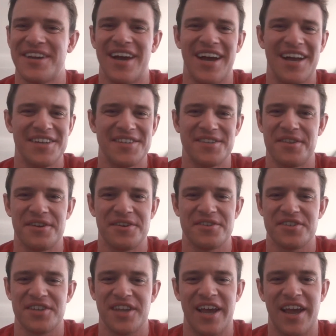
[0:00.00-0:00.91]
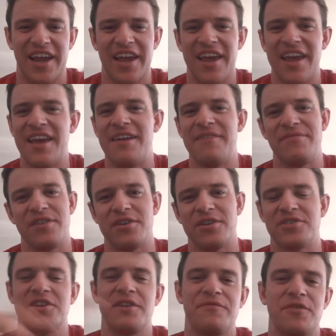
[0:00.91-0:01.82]
Uh, so there's like
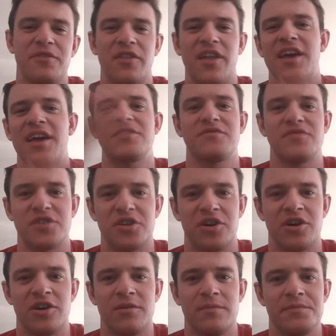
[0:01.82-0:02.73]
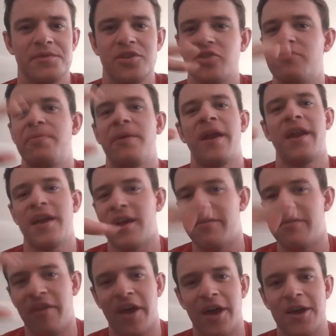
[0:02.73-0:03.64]
there's different lengths of terms. So depending
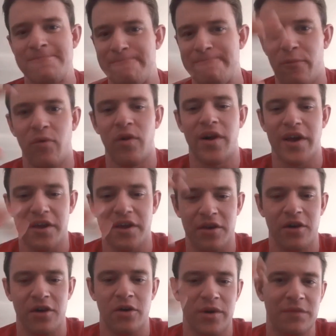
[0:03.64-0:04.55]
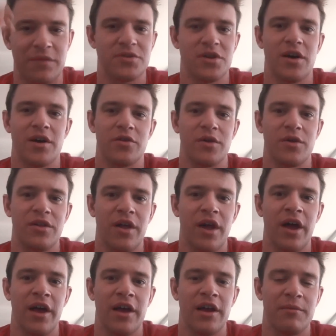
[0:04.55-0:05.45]
on like what I hear when I'm talking to a
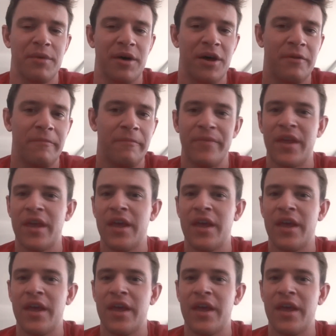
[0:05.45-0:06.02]
client about